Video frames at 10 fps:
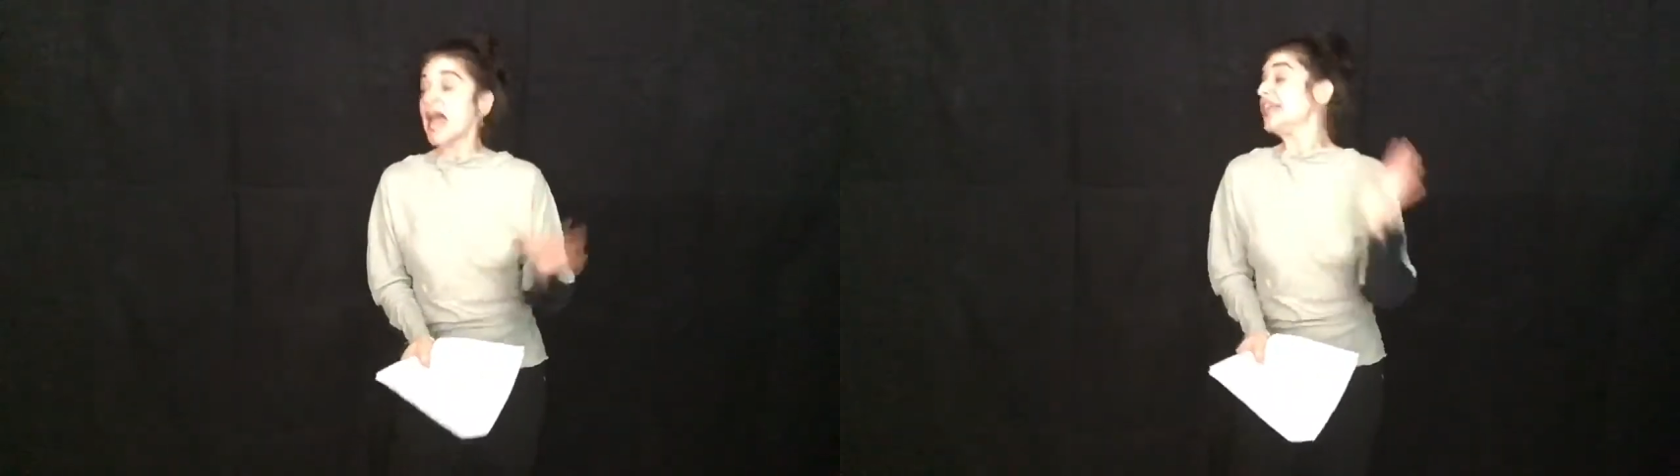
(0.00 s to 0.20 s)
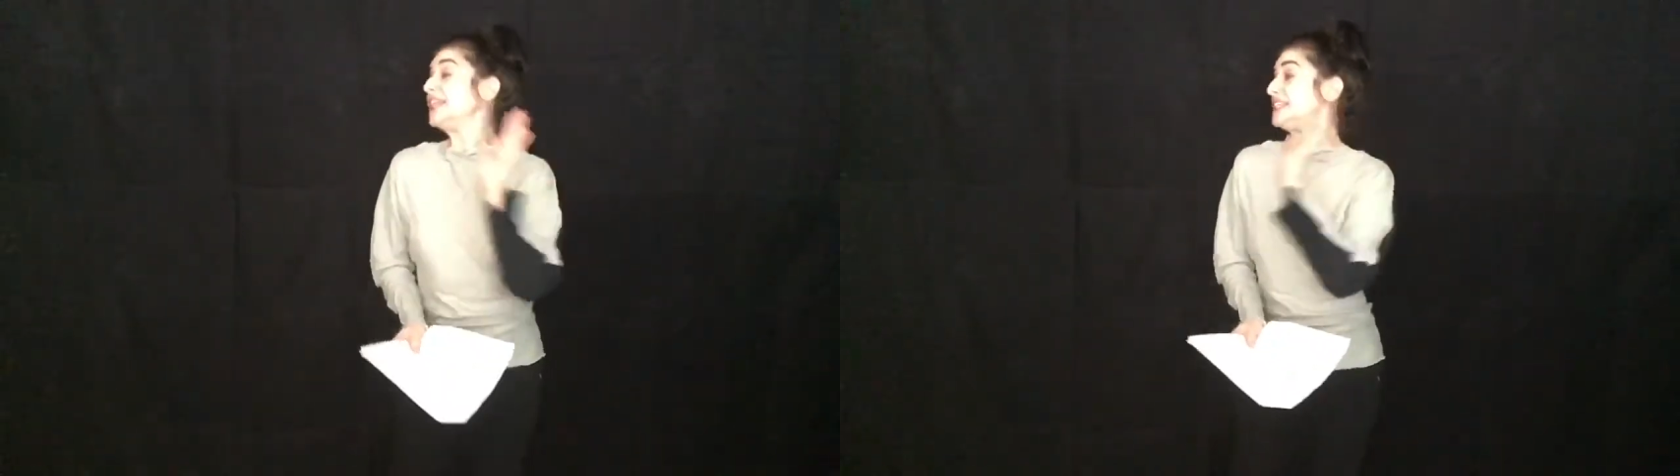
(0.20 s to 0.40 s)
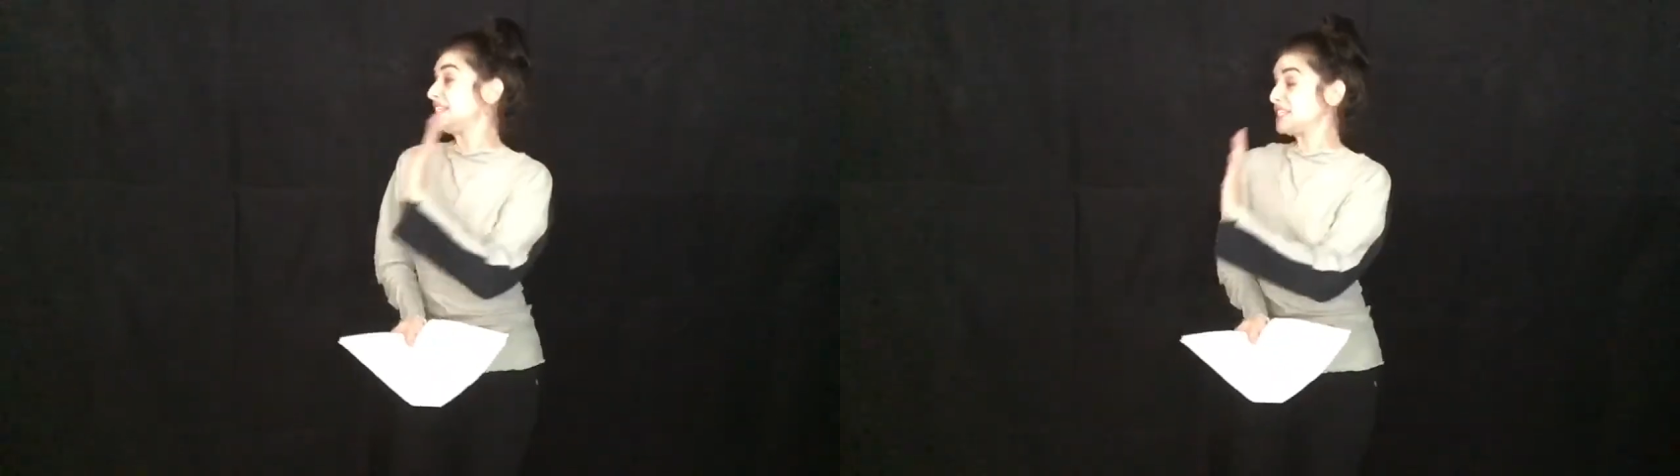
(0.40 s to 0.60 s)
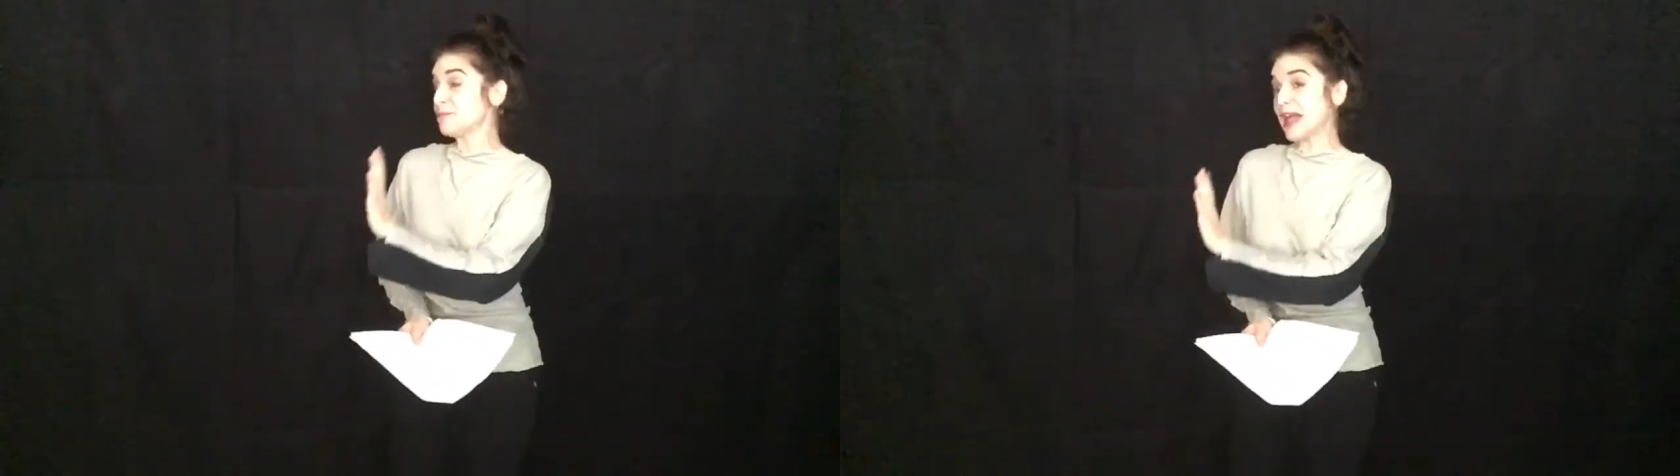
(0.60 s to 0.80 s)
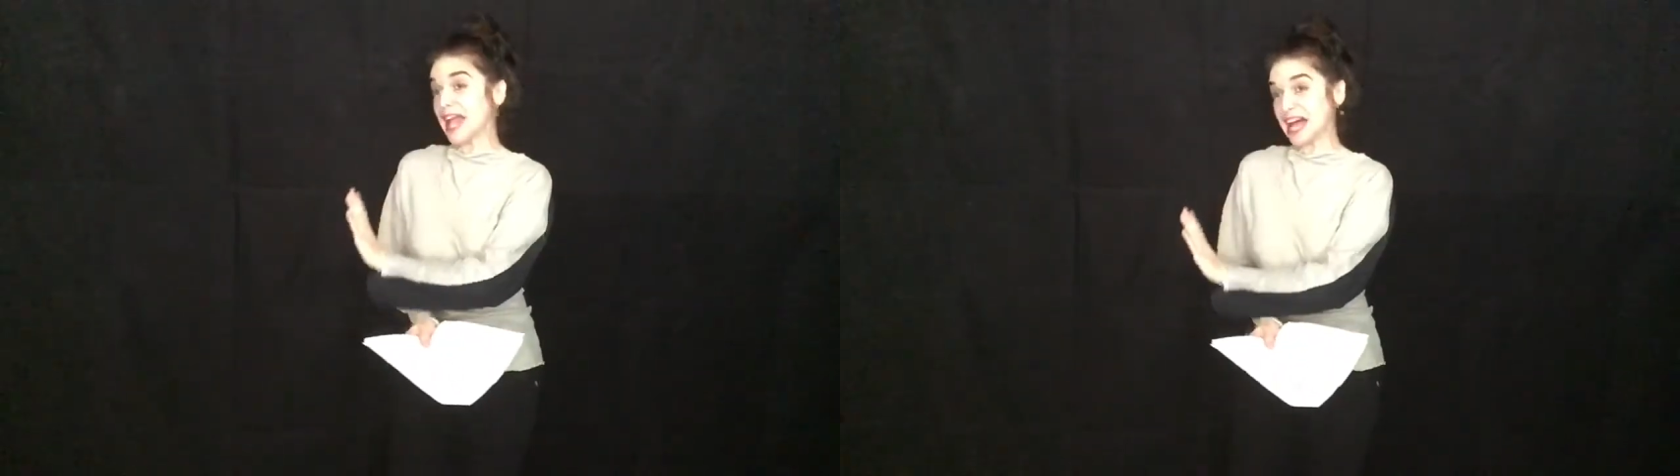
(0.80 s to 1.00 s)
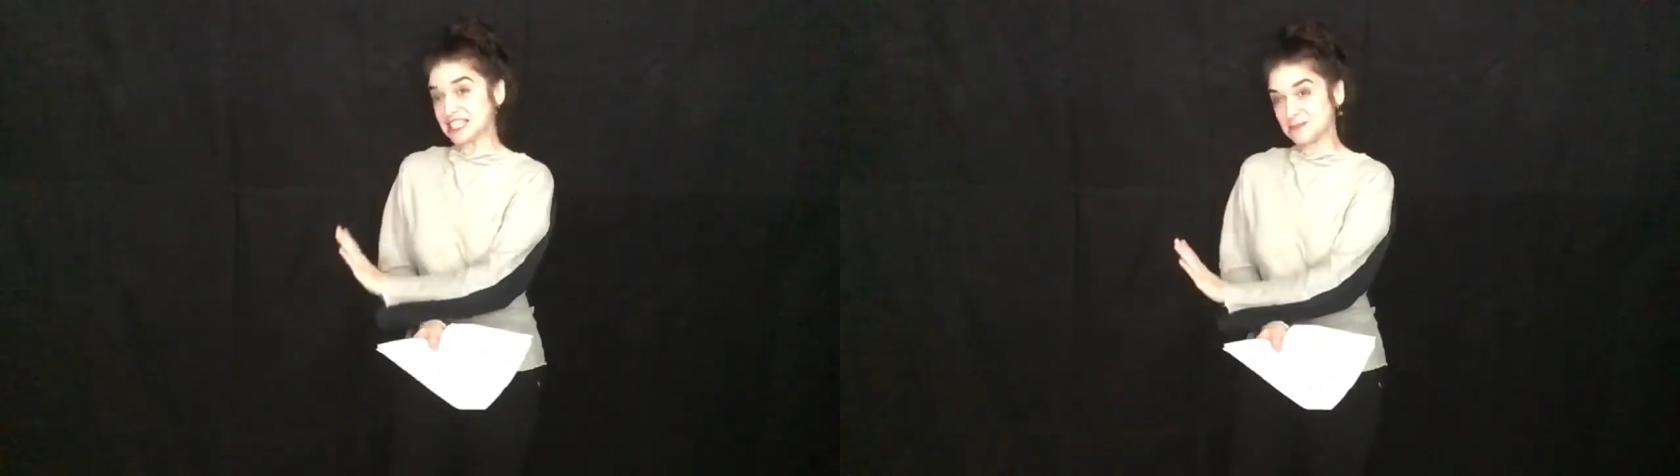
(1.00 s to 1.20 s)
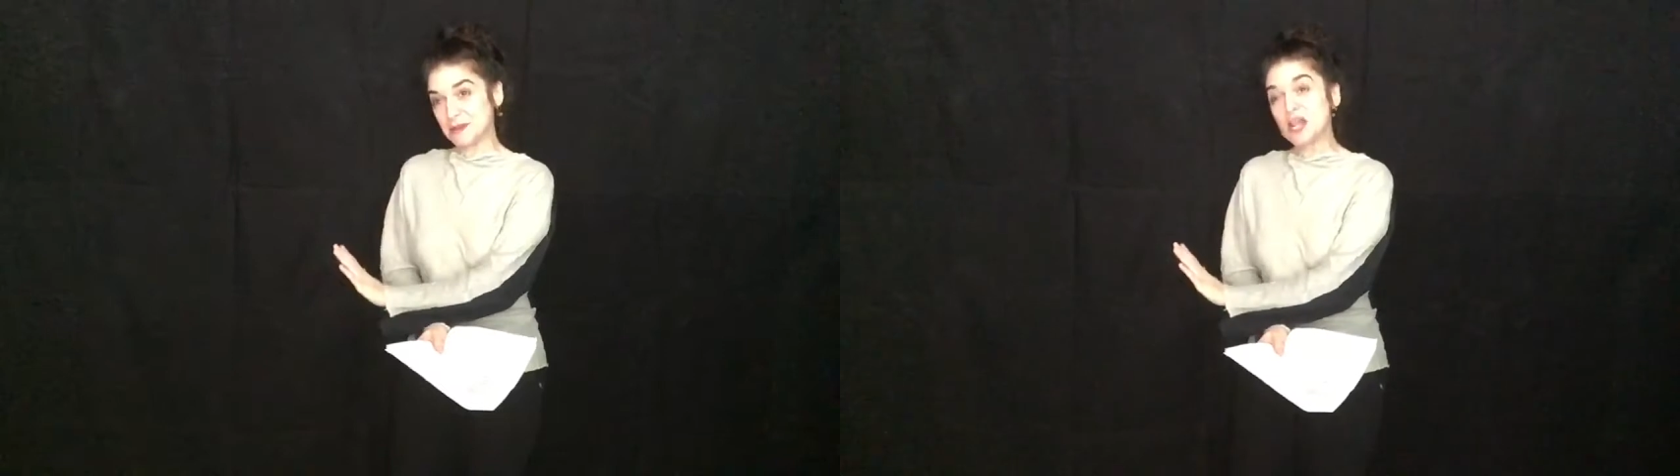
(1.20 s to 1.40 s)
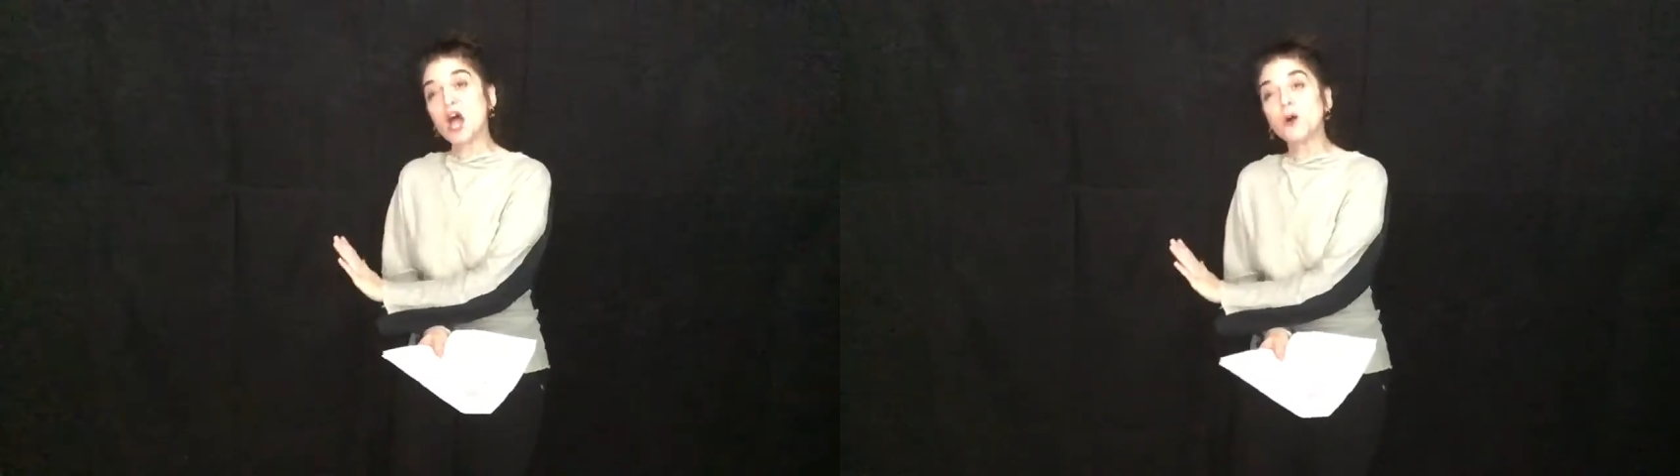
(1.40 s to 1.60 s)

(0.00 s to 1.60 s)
This is my husband,